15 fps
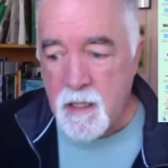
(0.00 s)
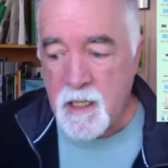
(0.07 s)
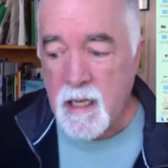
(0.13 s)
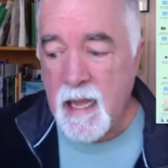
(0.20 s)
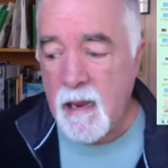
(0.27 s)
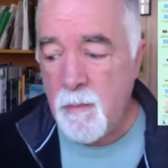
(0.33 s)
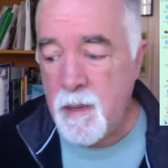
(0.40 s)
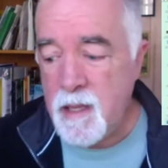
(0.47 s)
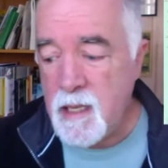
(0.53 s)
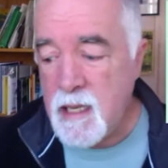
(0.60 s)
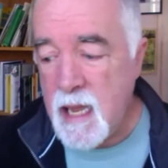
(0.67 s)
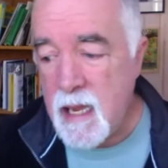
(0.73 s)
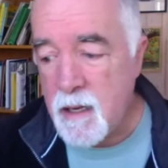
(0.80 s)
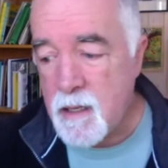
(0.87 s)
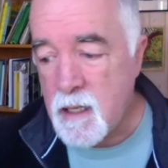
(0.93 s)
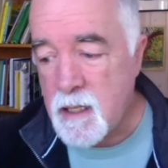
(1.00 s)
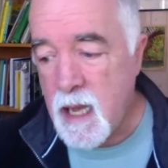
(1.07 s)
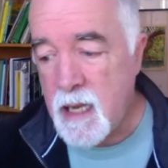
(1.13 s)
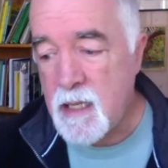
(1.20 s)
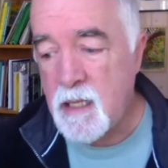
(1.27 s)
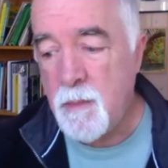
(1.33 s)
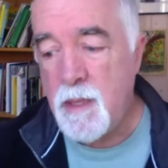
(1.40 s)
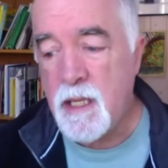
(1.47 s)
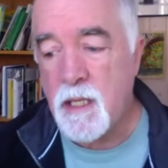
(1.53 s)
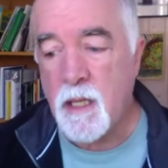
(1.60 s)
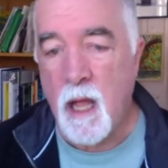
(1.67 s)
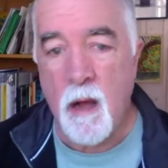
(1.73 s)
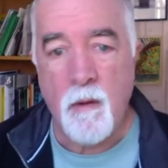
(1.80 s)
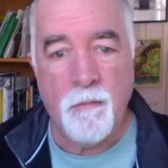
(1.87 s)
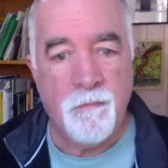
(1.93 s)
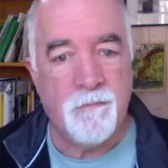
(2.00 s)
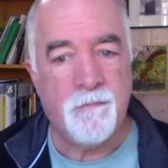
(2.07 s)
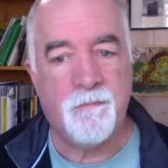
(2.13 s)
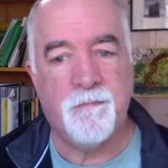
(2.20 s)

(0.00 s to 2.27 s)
Today will be the day it decides to be slow.